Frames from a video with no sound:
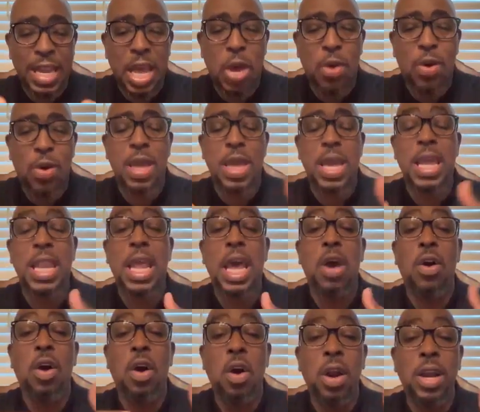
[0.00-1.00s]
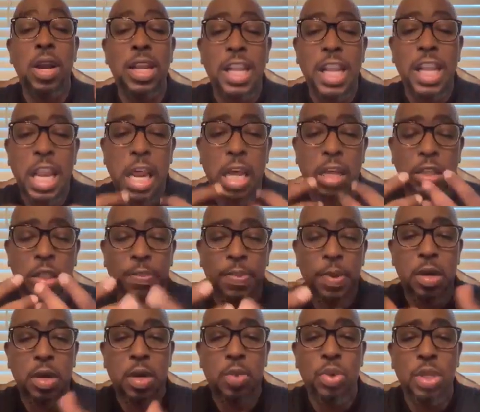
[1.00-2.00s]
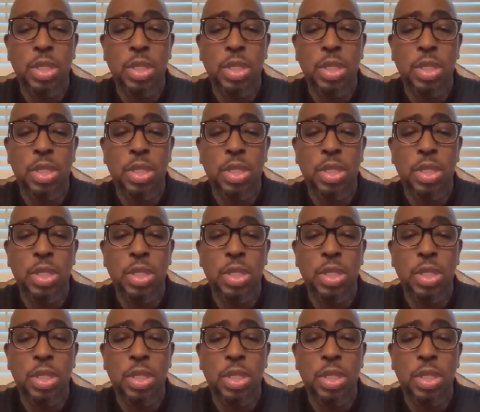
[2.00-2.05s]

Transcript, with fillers: in our in our heart and in our spirit.